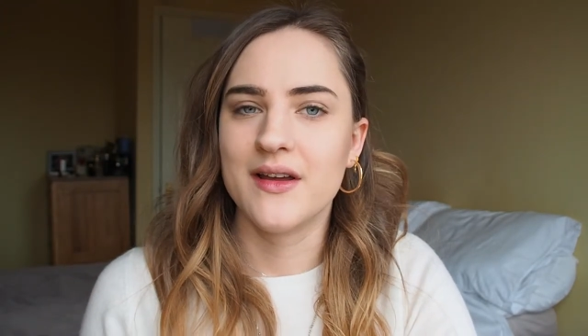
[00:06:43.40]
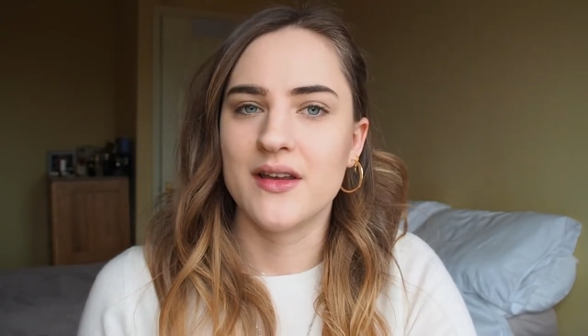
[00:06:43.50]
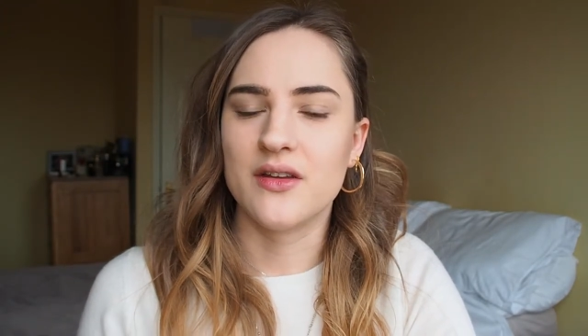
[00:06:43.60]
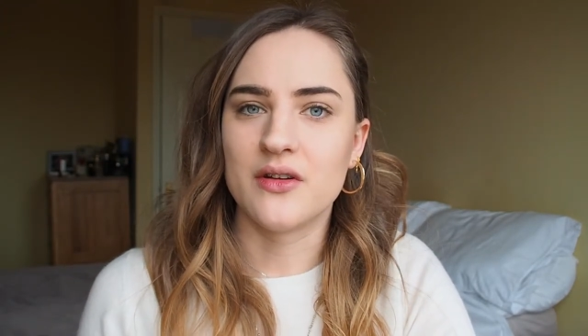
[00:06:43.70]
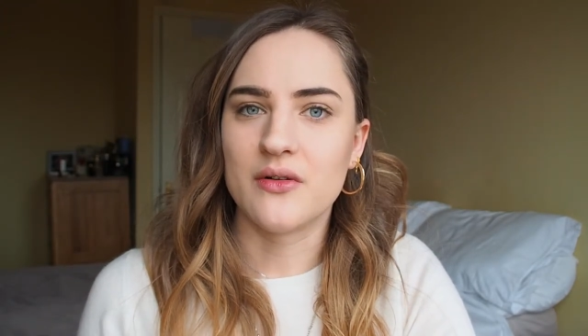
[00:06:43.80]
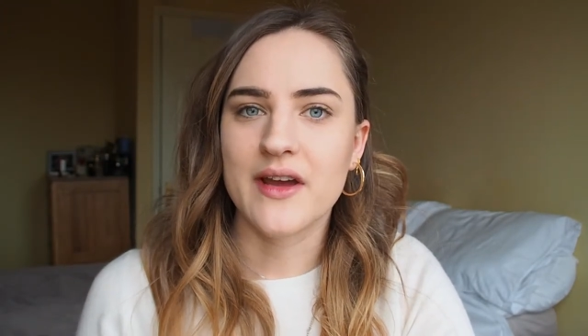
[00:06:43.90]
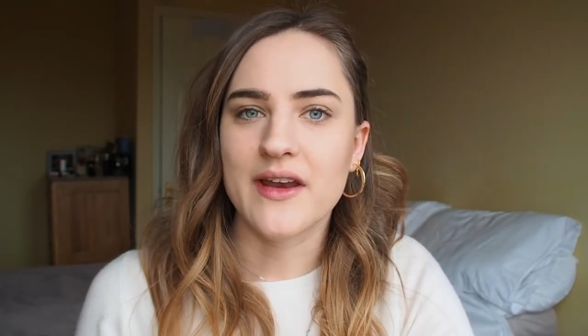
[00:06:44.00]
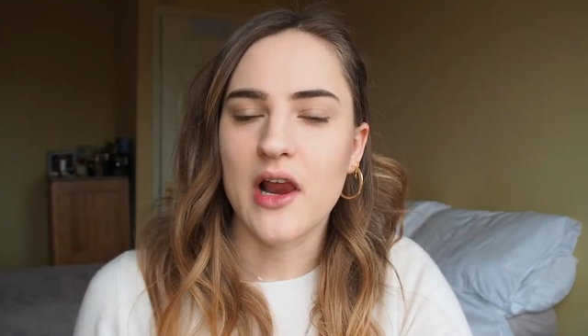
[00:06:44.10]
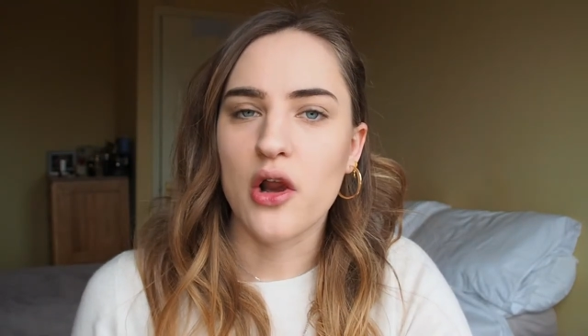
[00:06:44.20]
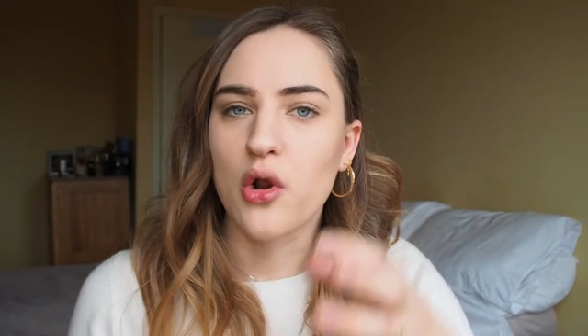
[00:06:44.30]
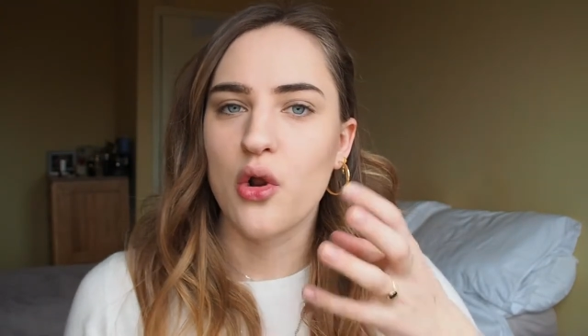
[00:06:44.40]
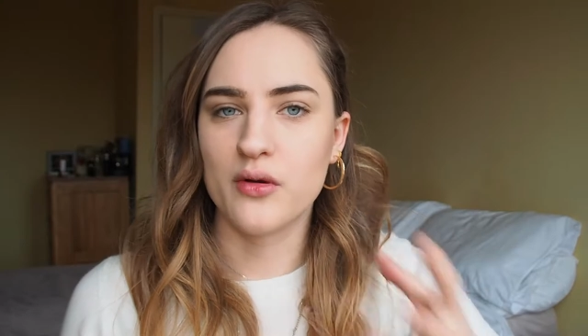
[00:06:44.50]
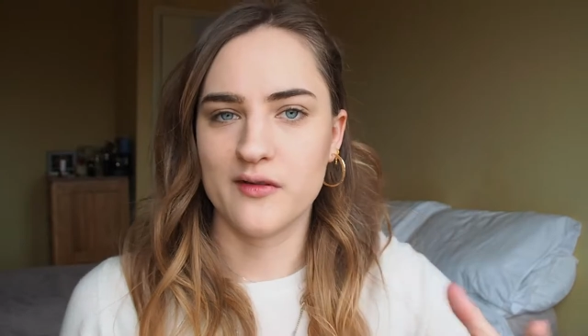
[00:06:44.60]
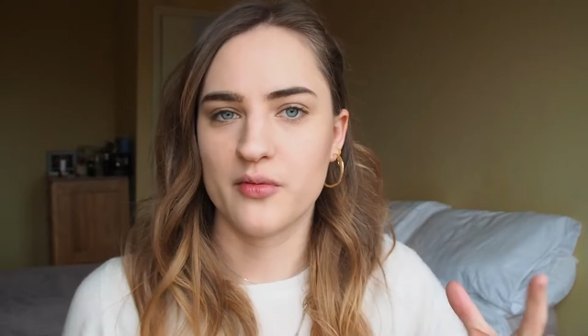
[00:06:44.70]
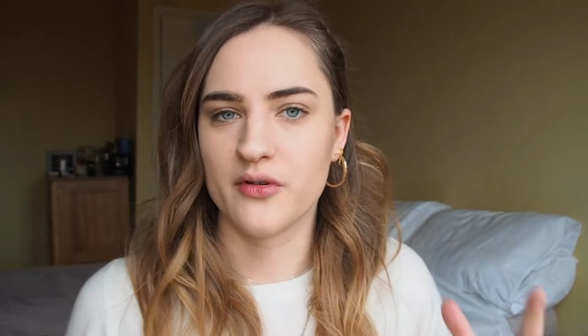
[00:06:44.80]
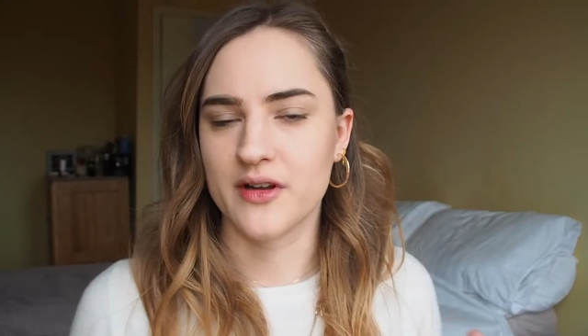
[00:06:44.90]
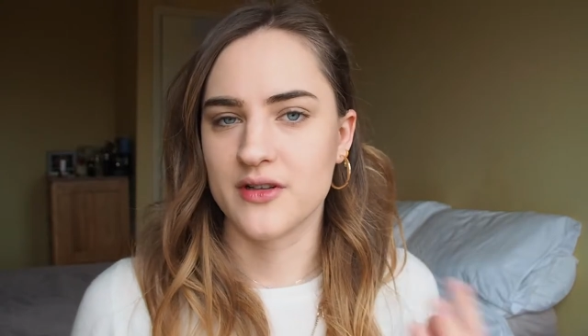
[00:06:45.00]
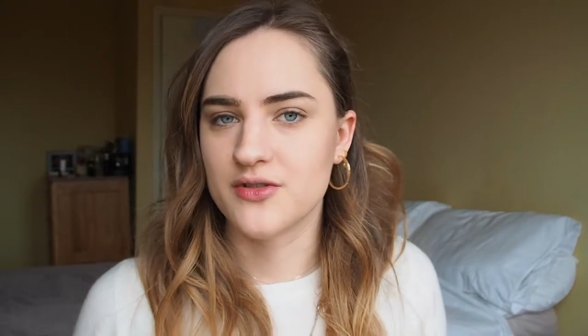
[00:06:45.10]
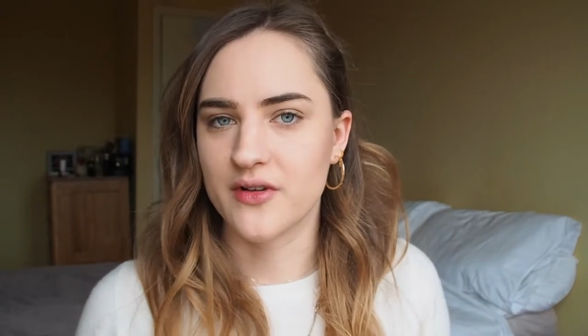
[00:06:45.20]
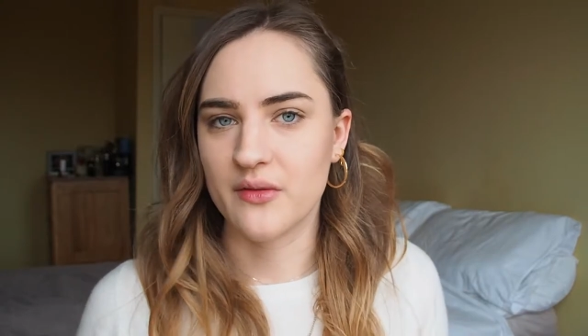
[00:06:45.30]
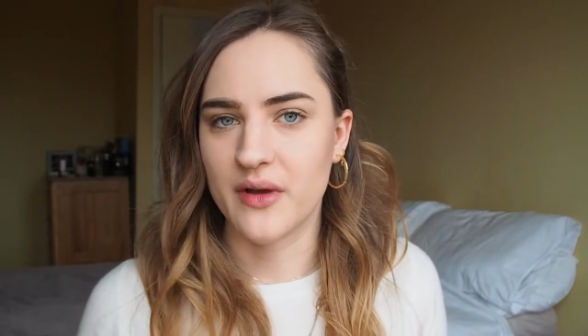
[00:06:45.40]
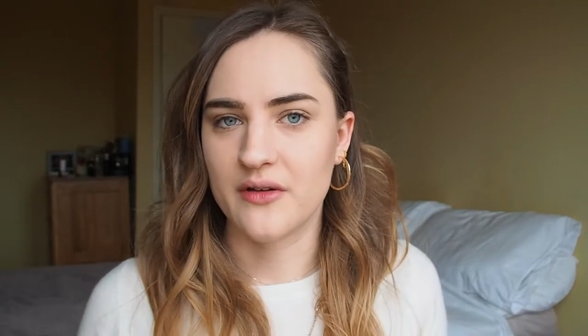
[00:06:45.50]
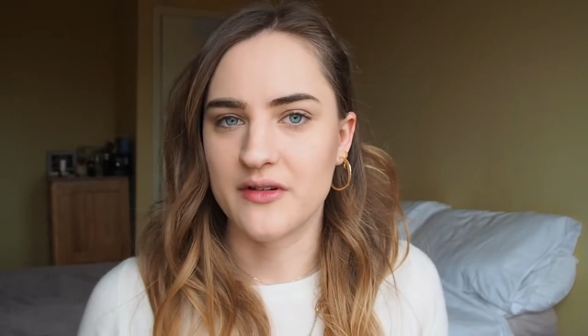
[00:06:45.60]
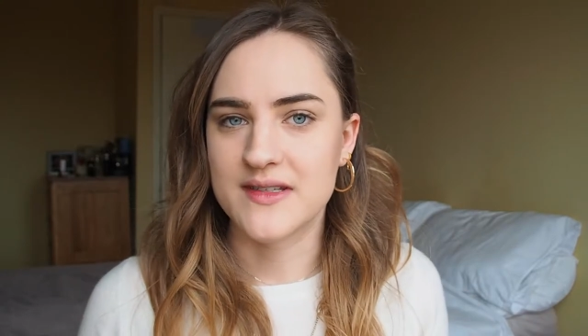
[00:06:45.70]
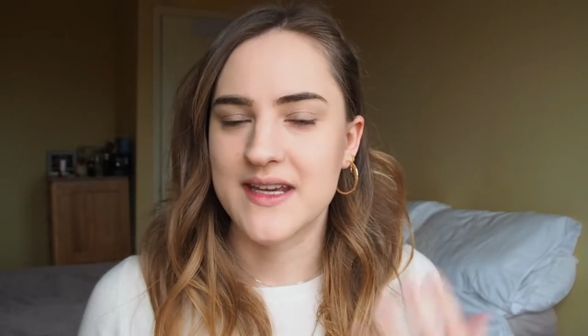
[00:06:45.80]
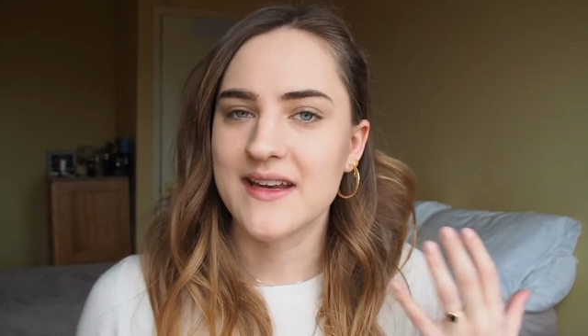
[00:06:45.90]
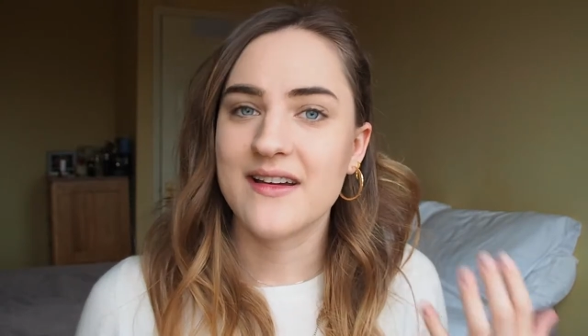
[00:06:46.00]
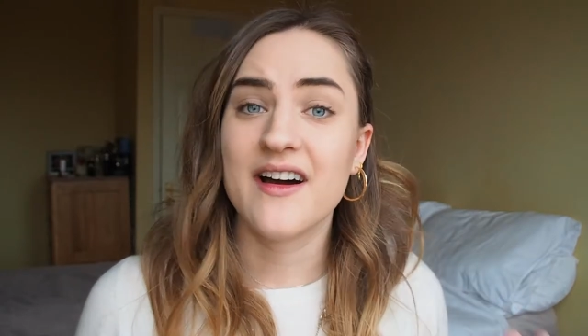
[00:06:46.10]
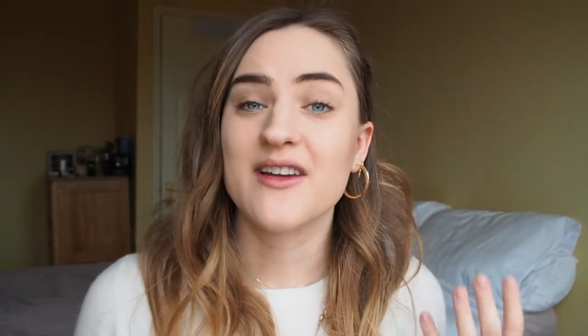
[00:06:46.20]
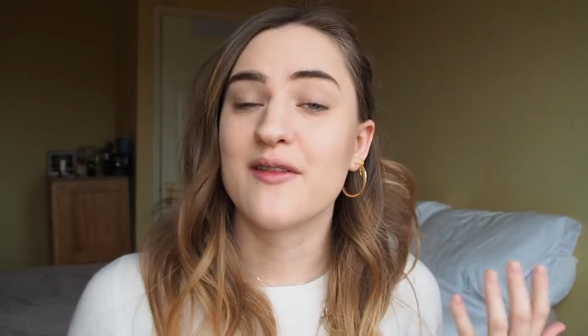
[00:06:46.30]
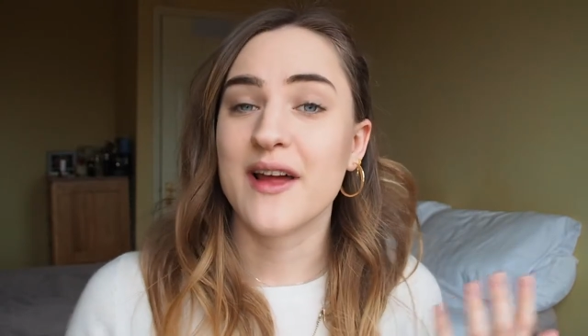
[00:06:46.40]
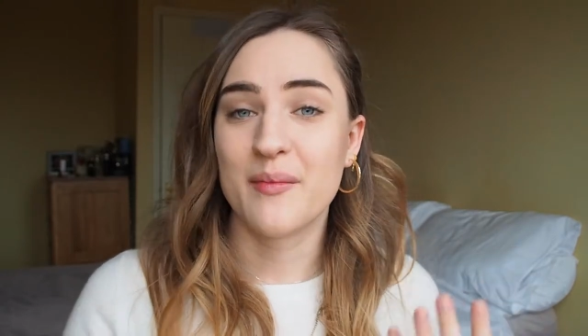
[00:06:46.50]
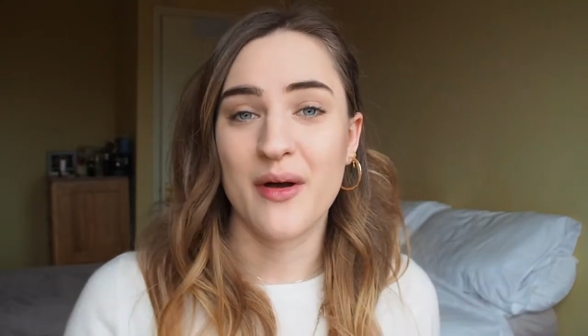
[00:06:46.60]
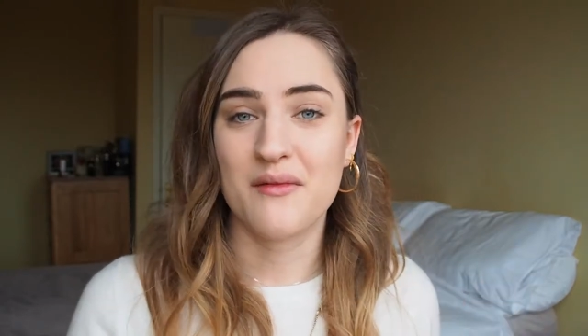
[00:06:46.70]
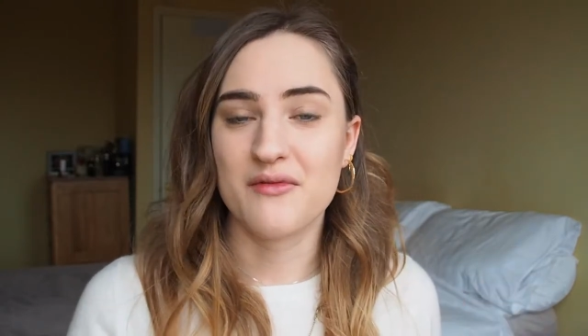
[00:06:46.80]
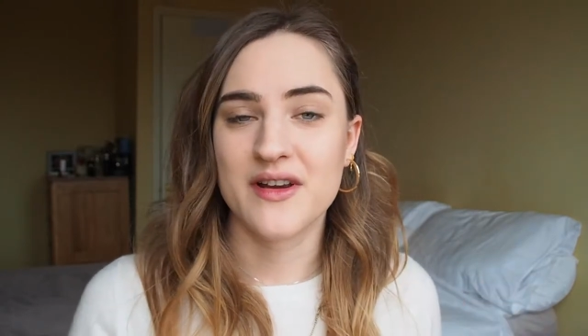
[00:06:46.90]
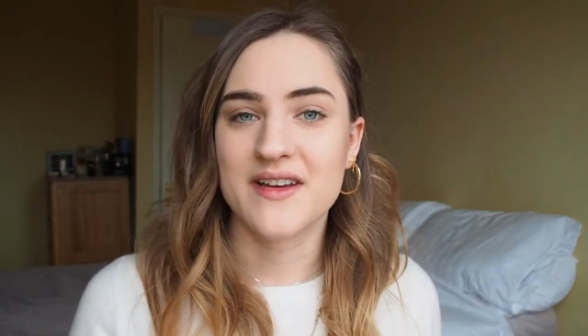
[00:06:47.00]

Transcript: you don't get a lot of product straight away on your skin, kind of like Burberry.